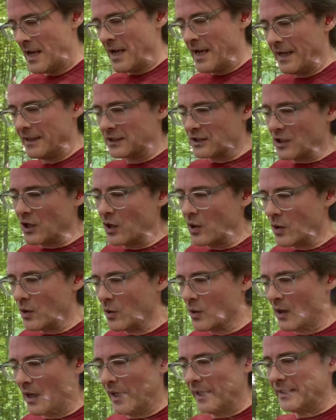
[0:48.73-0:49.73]
And
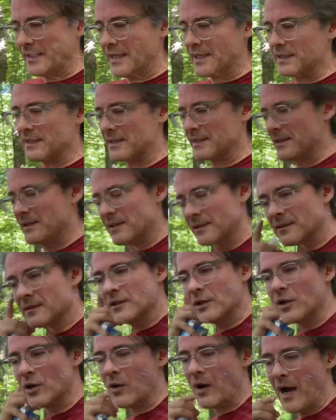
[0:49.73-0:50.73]
so I guess,
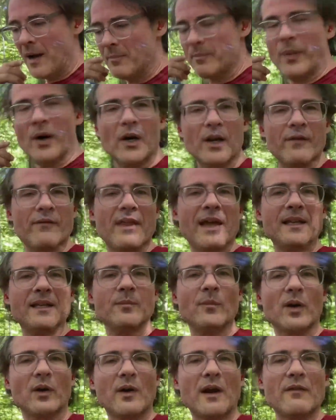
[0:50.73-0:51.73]
I'm part of that
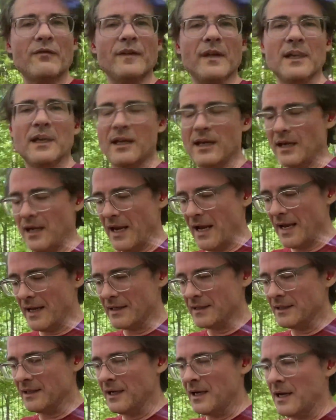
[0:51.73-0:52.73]
demographic,
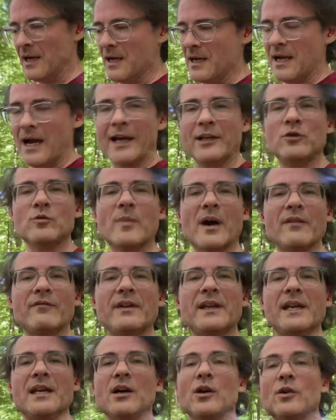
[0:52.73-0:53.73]
and I do my
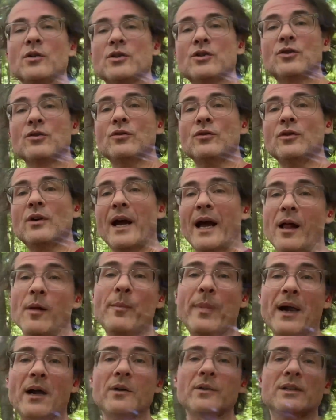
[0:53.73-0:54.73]
videos to help
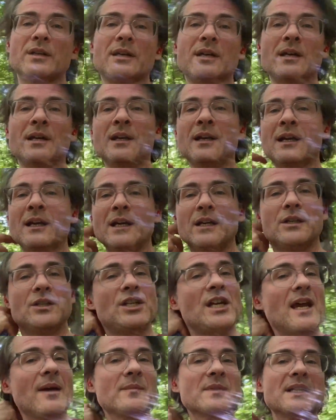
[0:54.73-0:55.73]
out
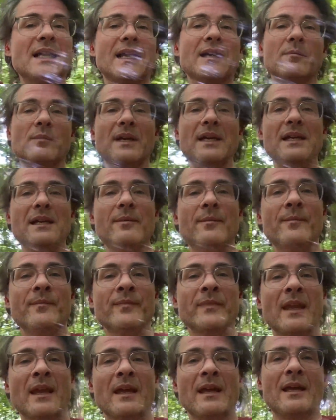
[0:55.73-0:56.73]
GMs like me
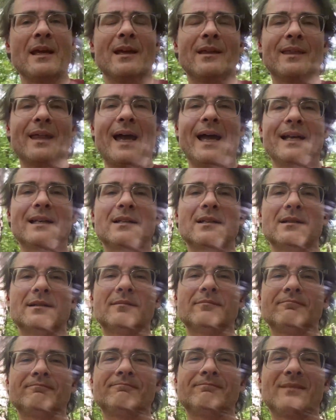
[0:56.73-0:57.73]
that
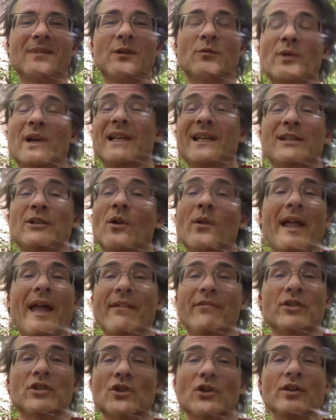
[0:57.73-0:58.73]
really don't have
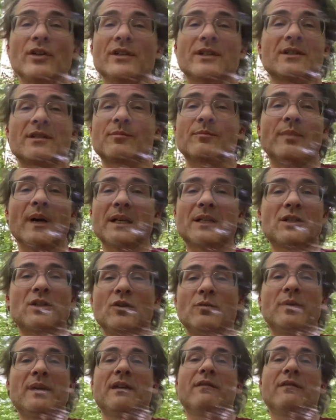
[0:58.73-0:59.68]
a choice but to be